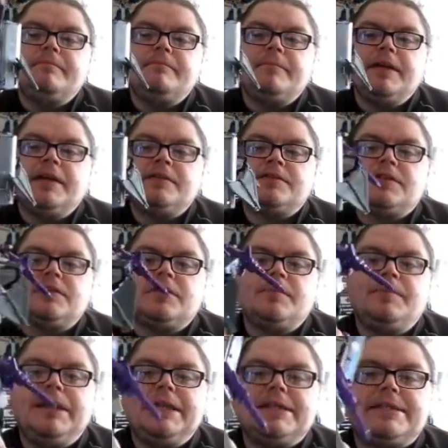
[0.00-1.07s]
It's still
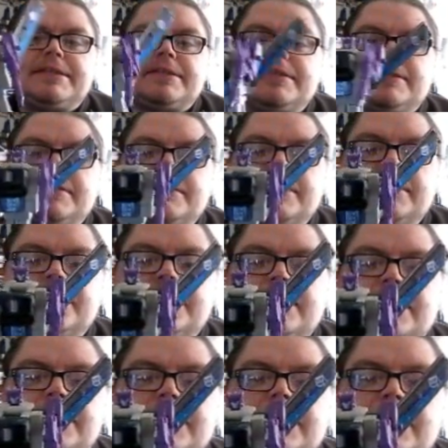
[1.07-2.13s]
complete.
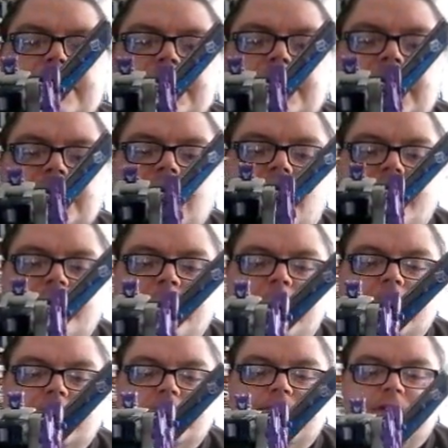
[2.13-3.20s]
I don't have the
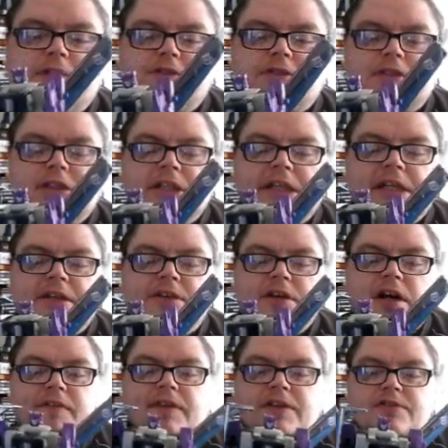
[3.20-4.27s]
box, unfortunately, and I don't
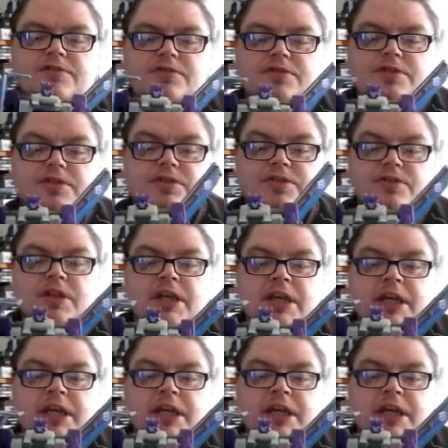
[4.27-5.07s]
have the instructions,